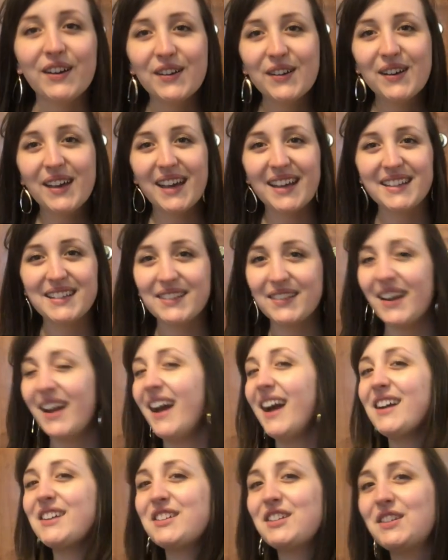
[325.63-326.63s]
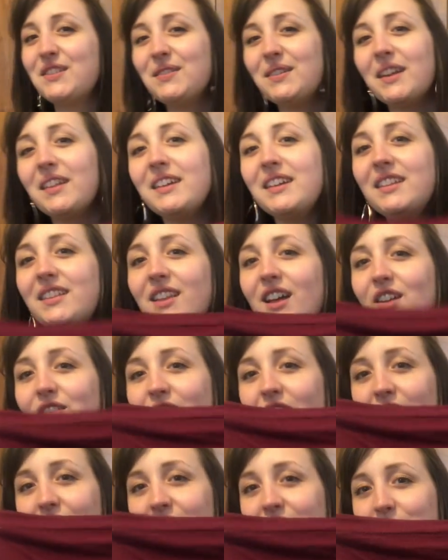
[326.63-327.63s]
Okay, so I actually really love
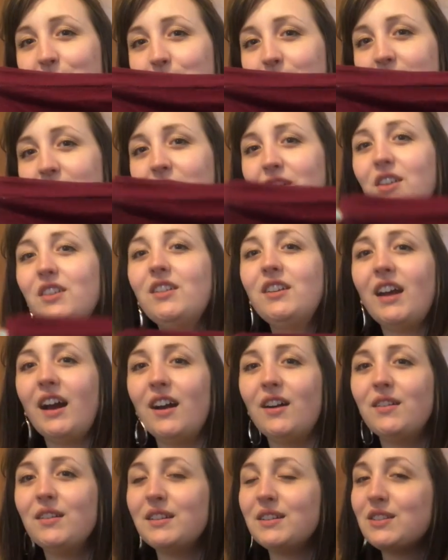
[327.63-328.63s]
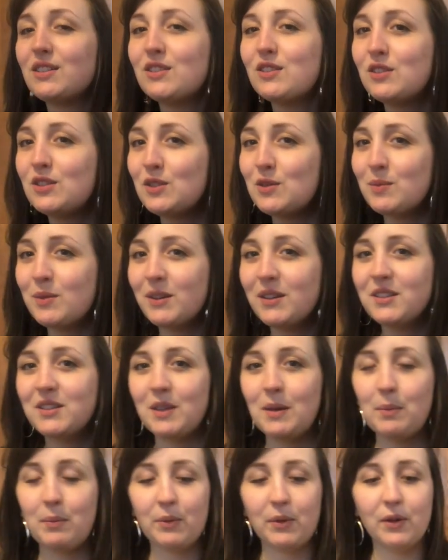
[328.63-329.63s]
how this one turned out. It's super
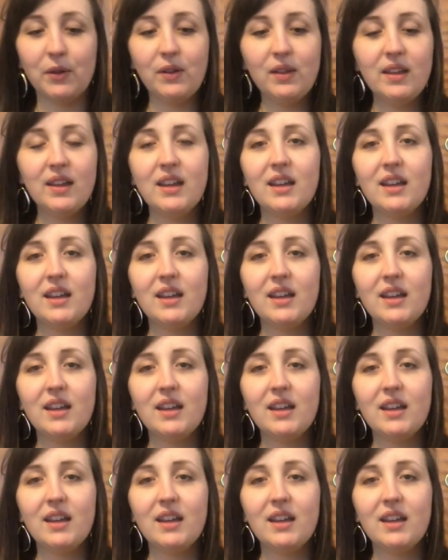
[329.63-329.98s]
simple,